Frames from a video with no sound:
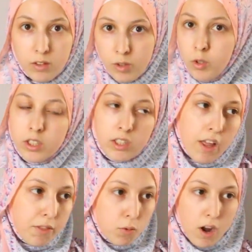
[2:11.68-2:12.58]
You just
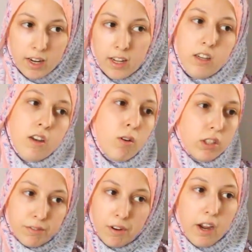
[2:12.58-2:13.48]
got the rocket,
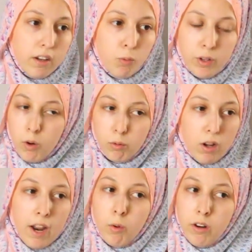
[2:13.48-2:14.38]
it's fine. I
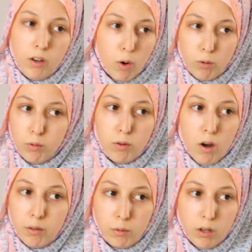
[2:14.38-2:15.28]
don't want to go
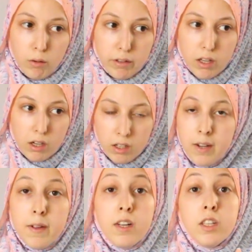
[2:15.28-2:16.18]
all the way over there.
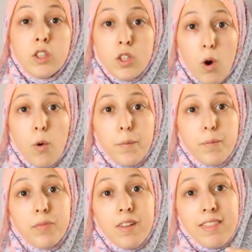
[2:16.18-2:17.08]
So
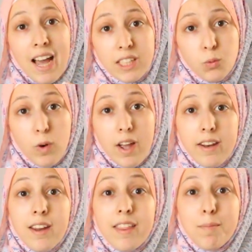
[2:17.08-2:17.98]
that's
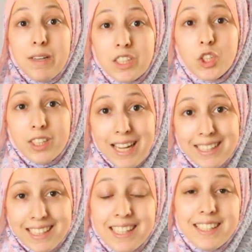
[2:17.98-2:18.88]
when Mr.
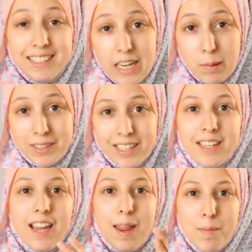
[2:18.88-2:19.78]
Lazy steps
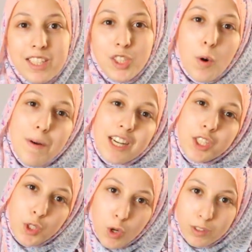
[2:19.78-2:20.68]
in and makes you go back
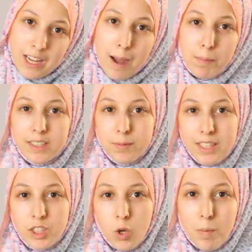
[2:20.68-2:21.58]
to your old habits,
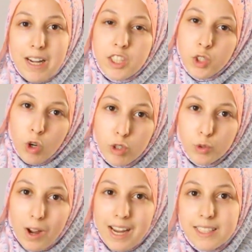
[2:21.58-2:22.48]
makes you go back to your
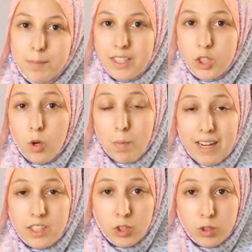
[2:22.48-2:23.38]
old ways, and makes you go
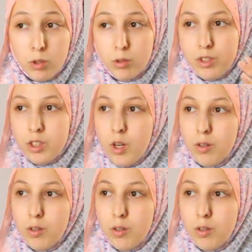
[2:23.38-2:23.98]
back to your old,